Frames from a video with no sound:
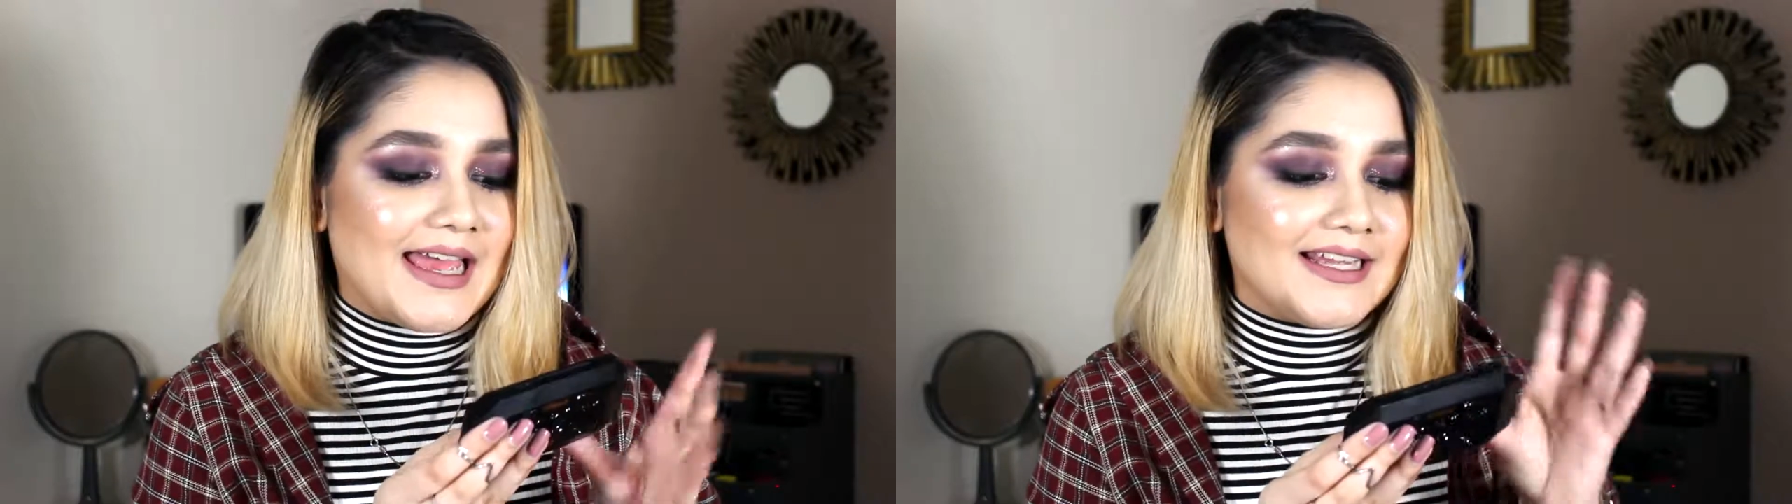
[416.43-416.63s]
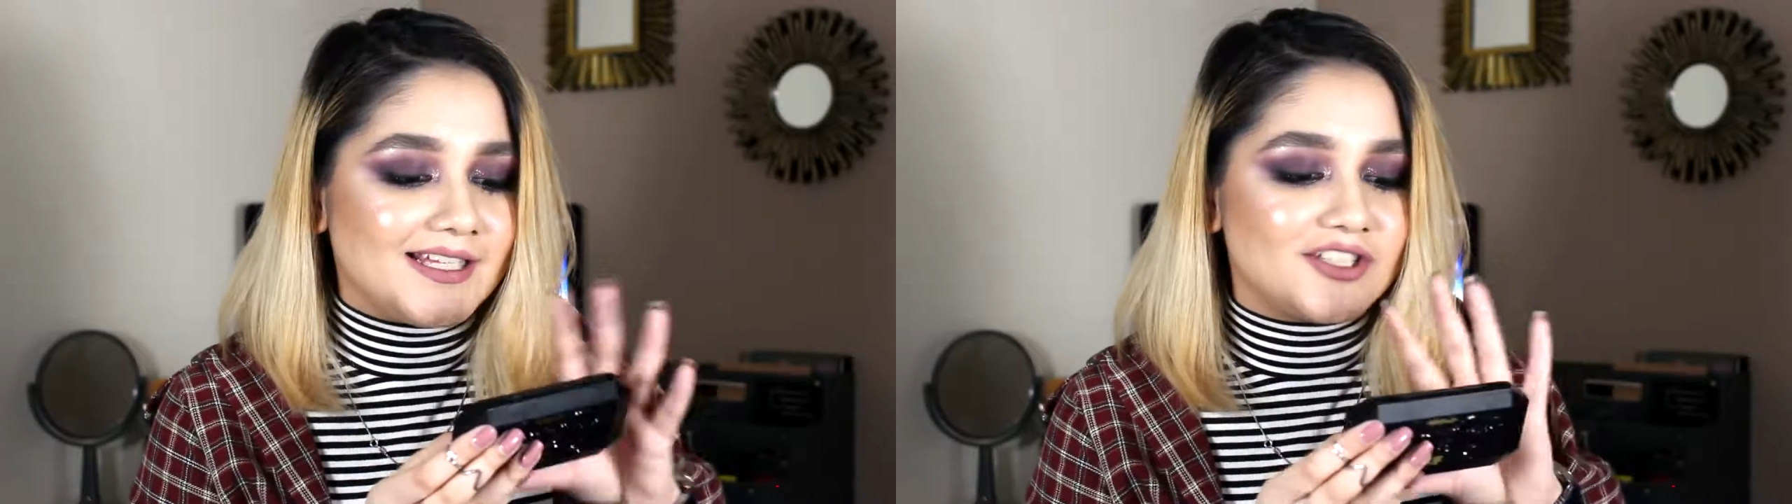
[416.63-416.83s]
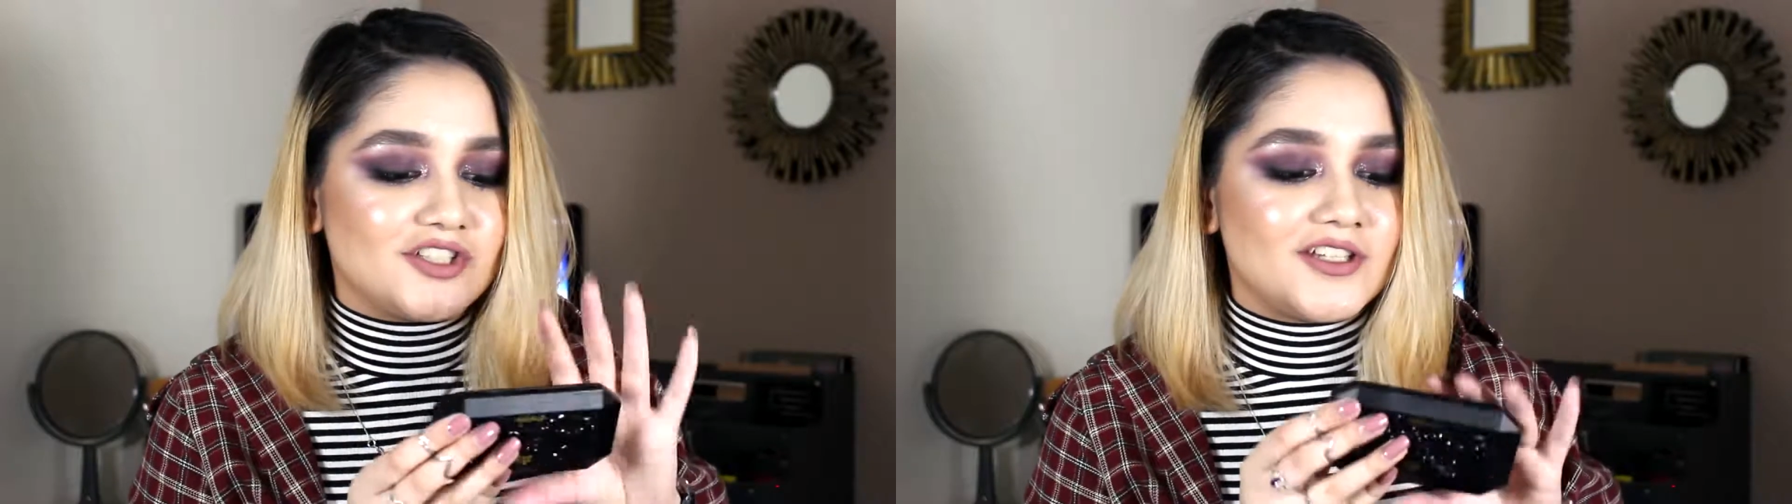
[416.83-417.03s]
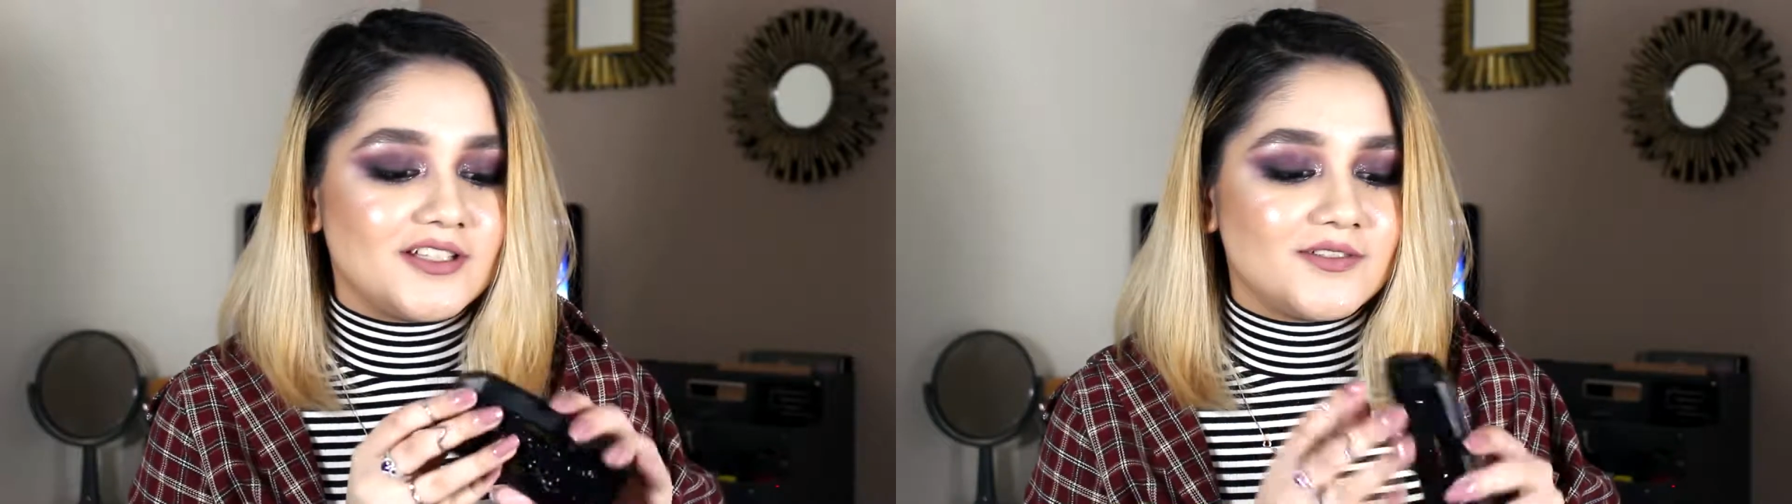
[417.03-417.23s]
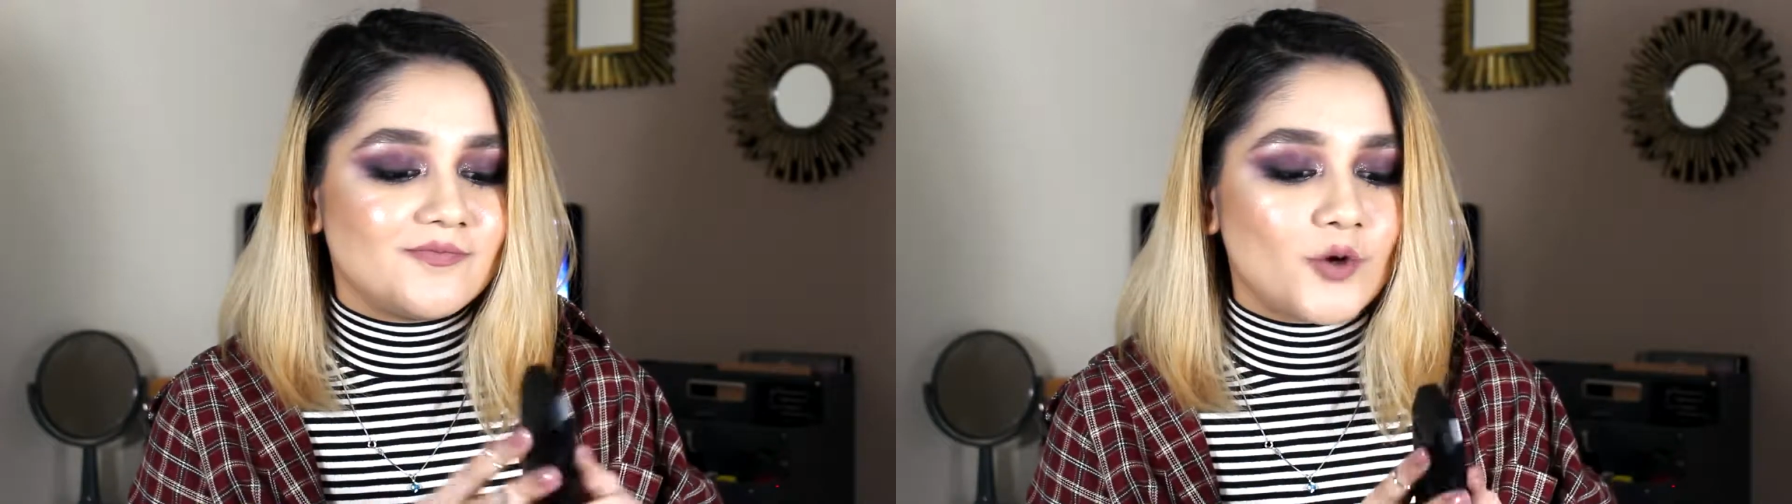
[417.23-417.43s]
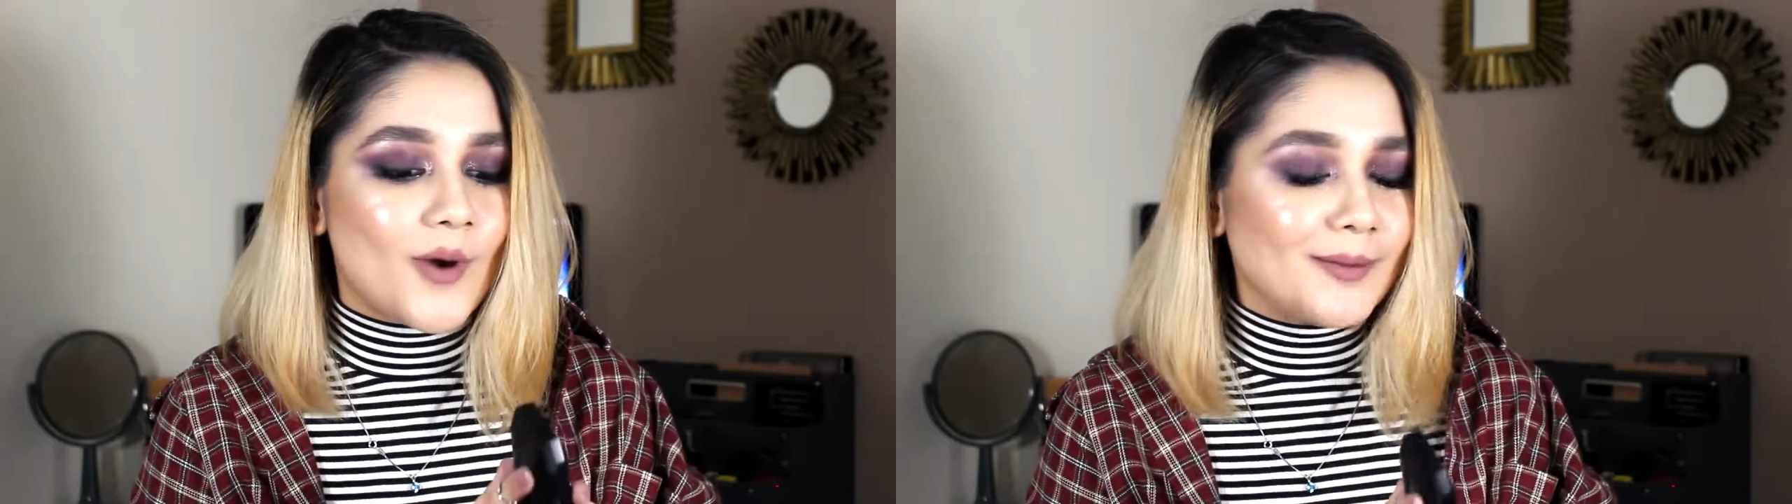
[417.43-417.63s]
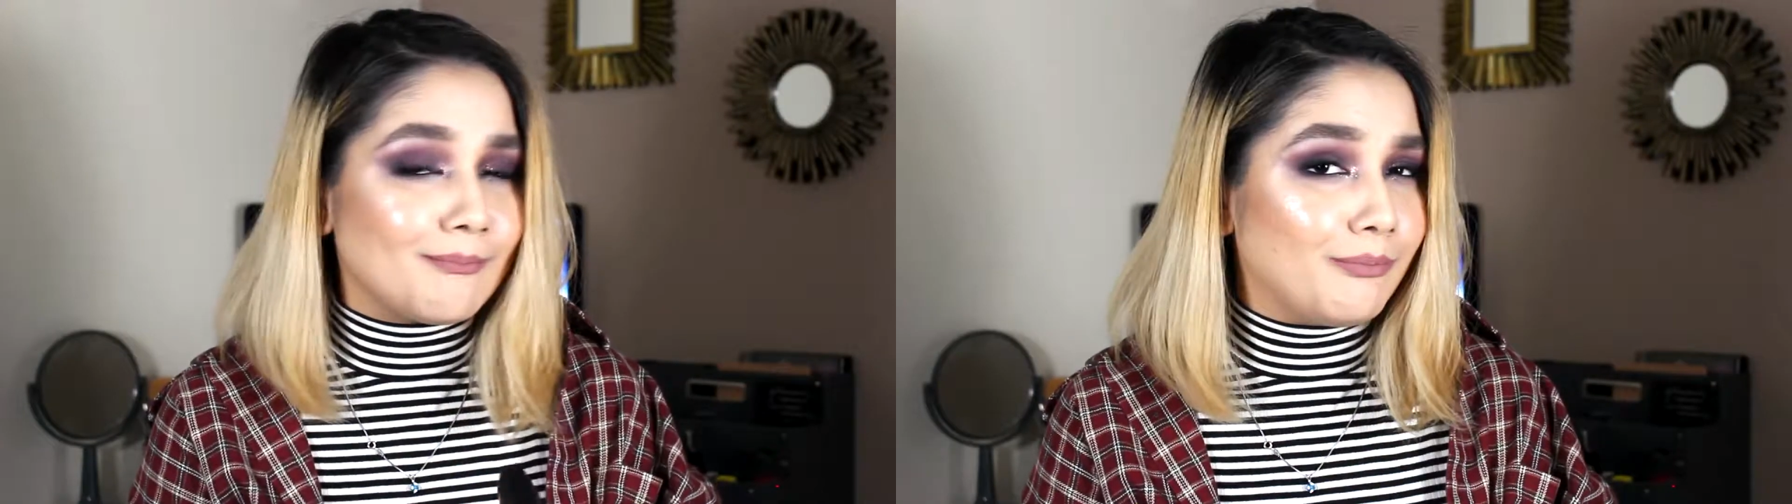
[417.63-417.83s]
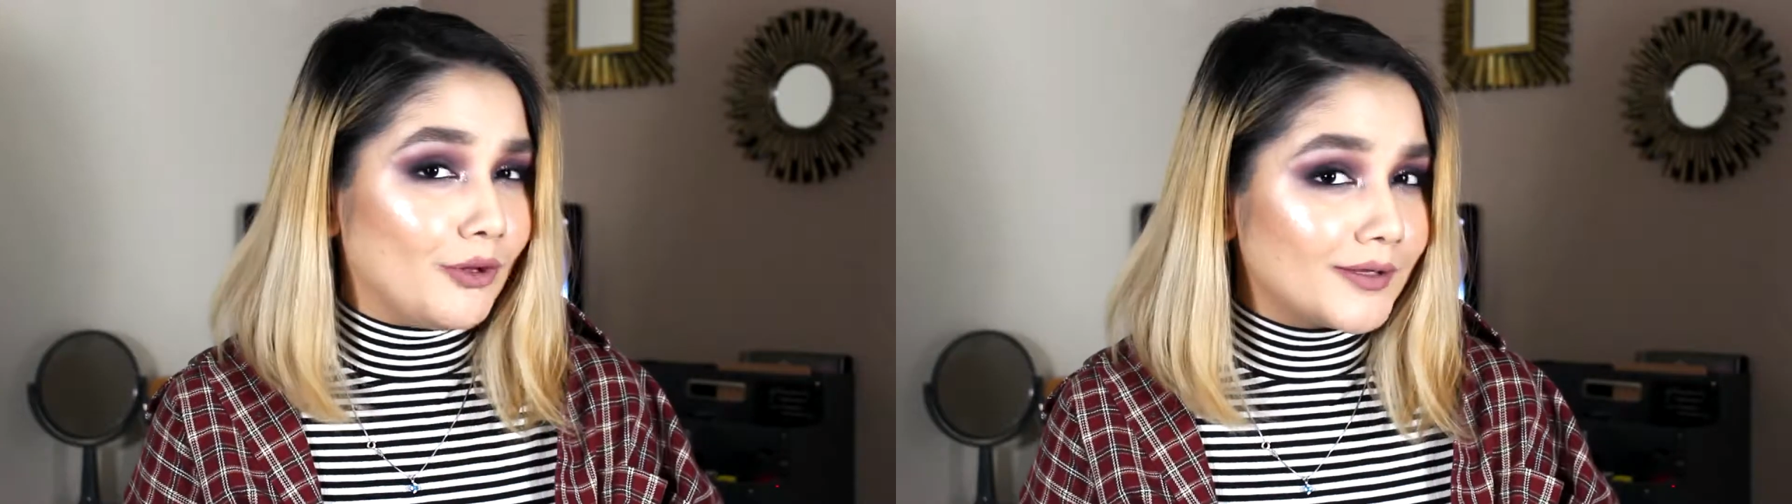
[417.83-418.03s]
It's
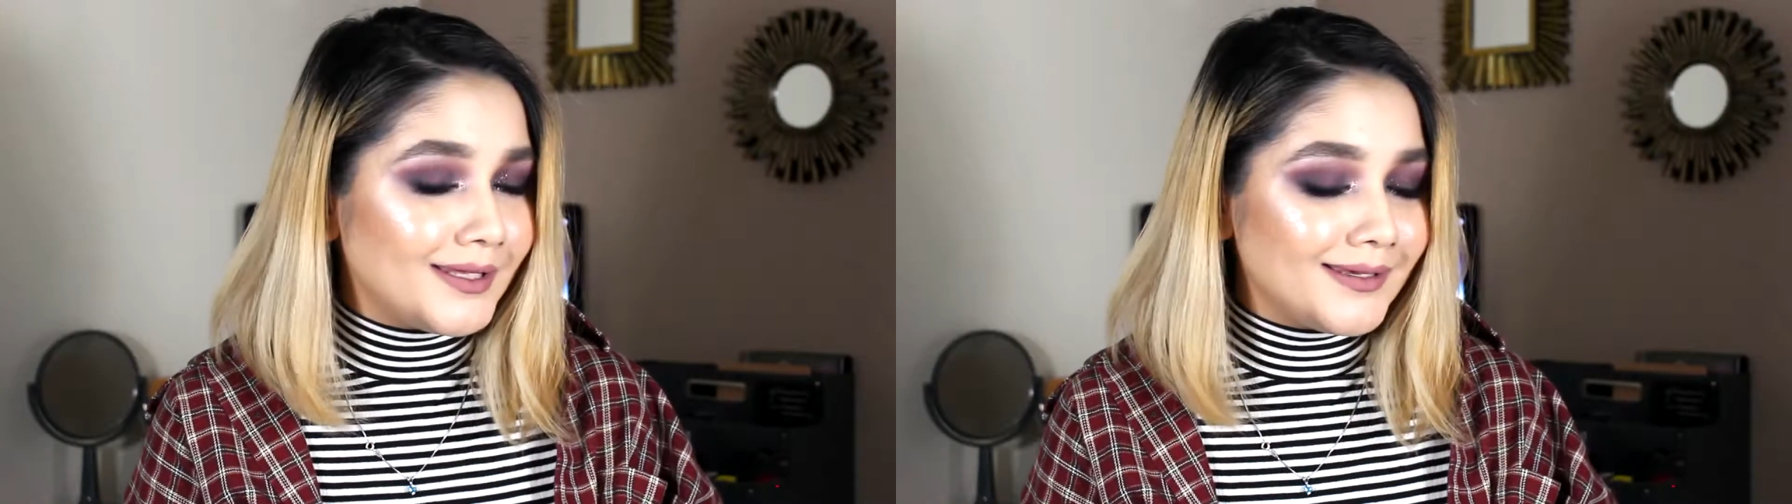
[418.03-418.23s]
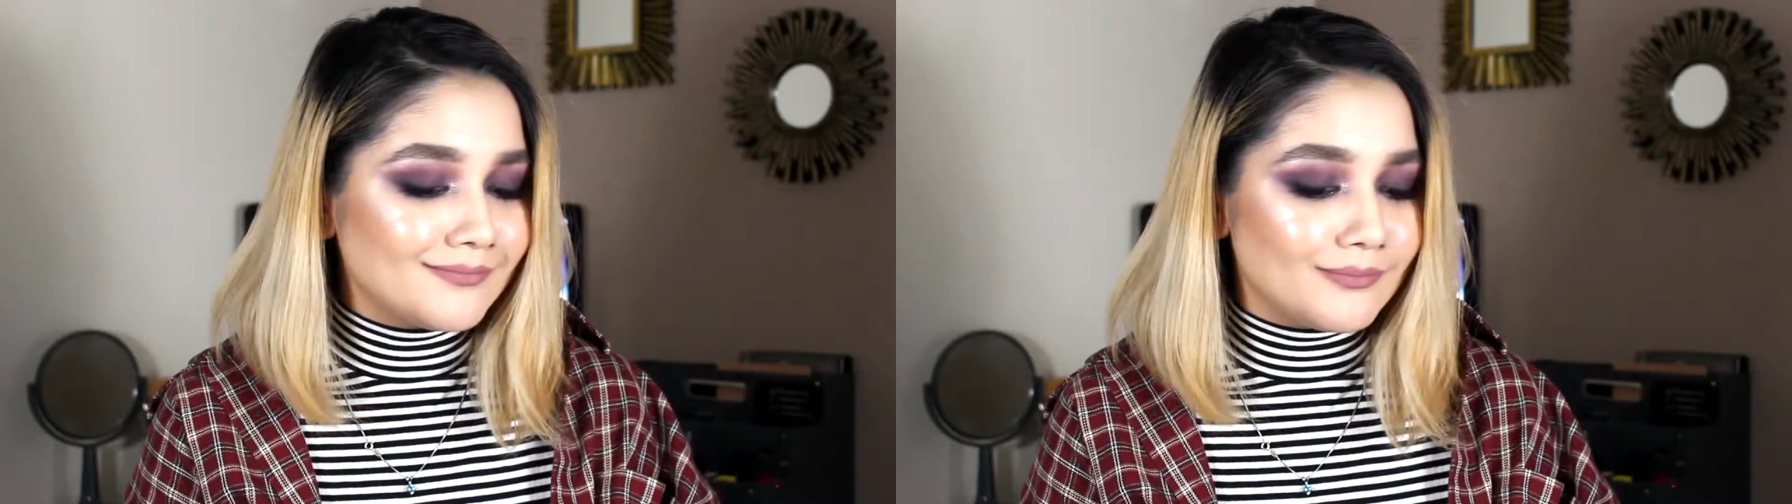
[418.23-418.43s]
quite bulky,